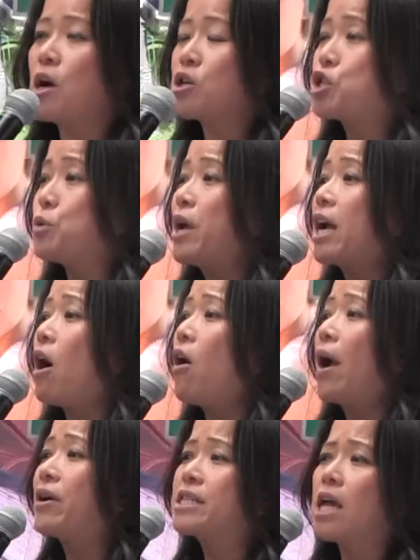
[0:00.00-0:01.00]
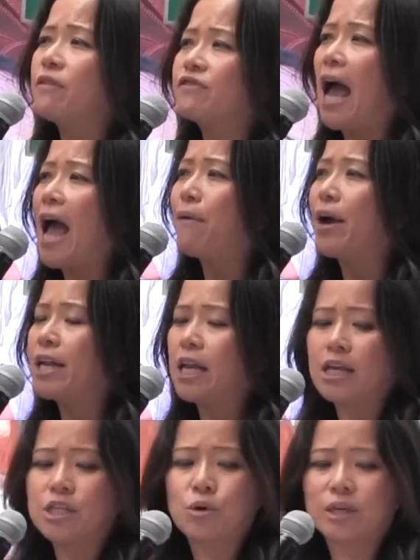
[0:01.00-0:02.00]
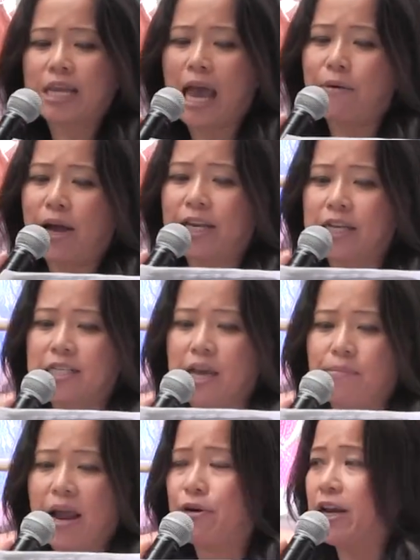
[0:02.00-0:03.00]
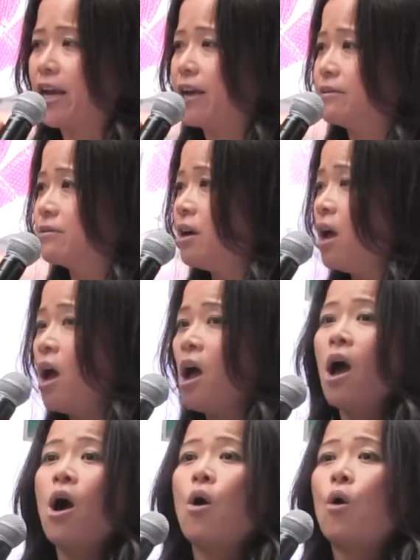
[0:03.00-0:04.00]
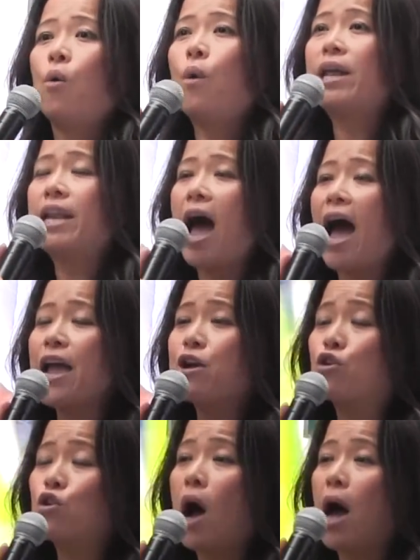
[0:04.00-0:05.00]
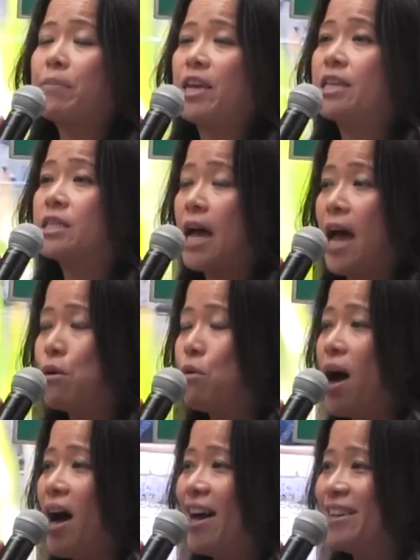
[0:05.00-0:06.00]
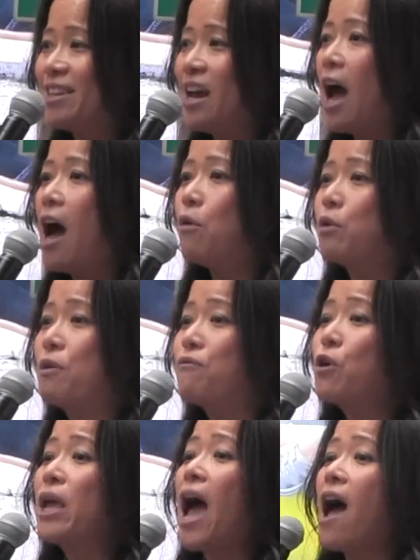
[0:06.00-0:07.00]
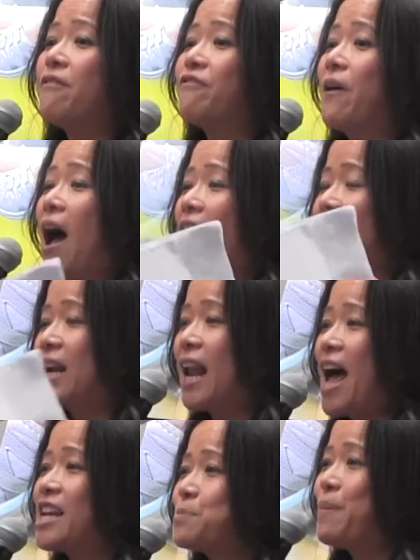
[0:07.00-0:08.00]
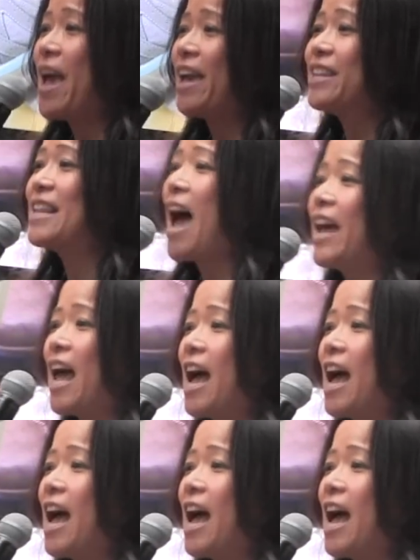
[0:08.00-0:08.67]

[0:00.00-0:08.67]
should we call ourselves Taiwanese or Taiwanese American? When I grew up in Taiwan, if we have a classmate that